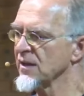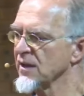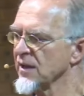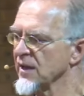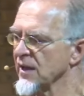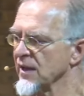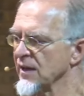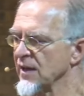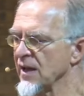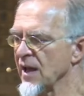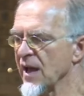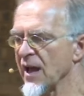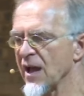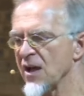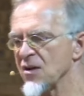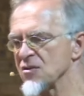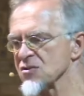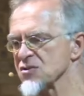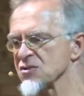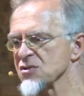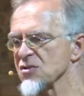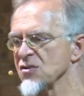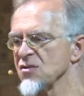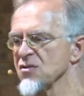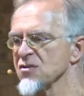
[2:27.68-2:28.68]
in a
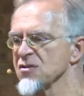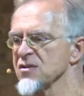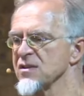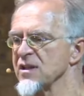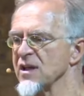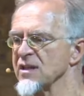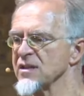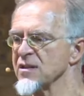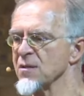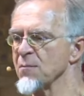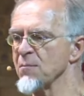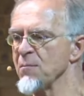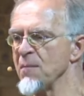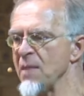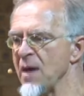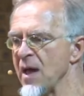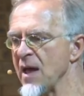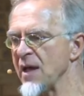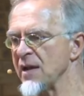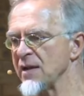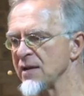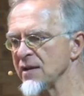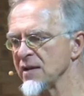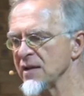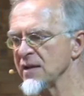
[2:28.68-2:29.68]
household that the
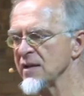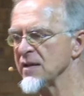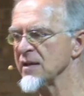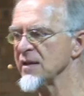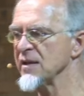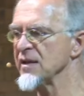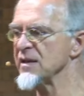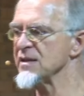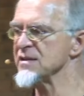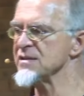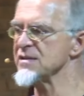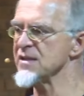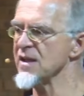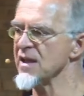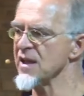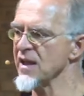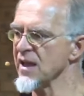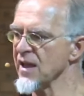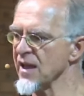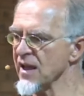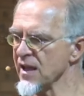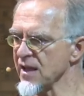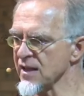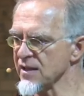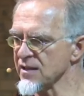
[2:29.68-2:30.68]
man is the
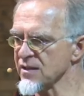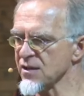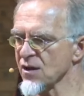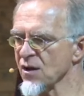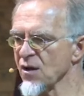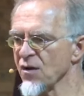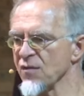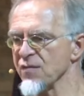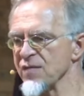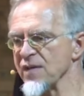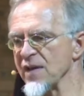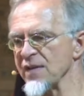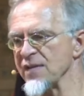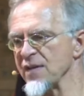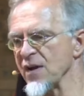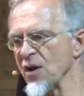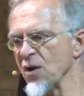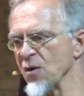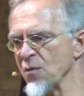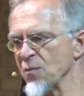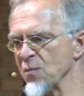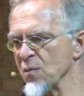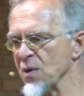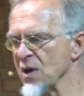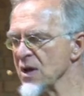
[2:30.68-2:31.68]
head of that
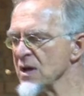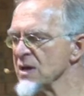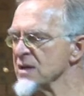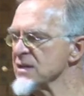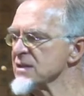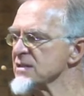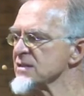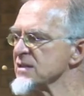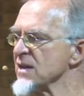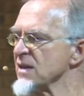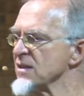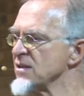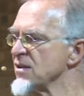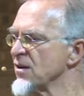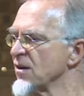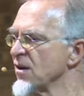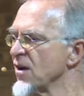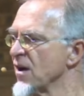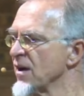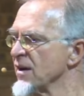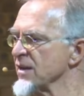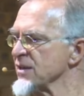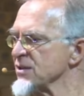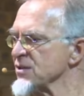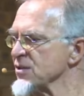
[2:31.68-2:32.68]
home. Satan
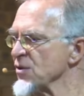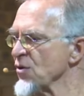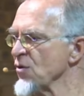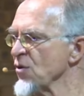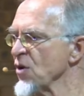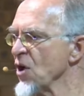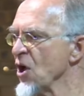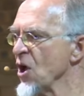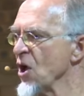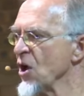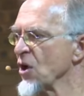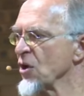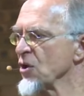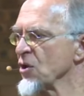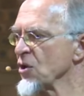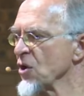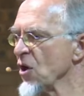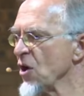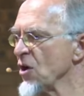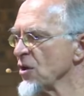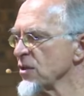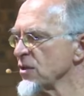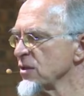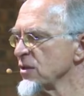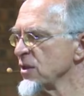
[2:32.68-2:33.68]
is still
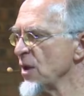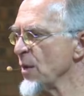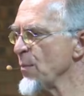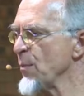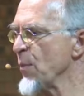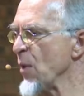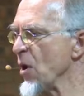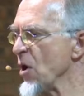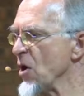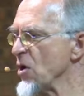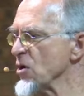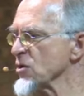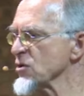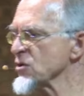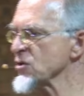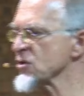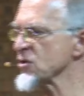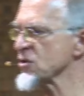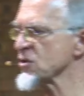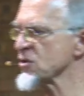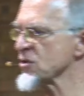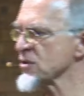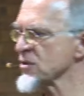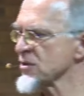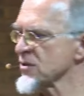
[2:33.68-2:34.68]
not the
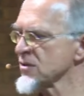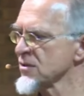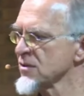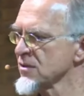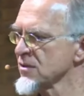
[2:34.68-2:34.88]
boss.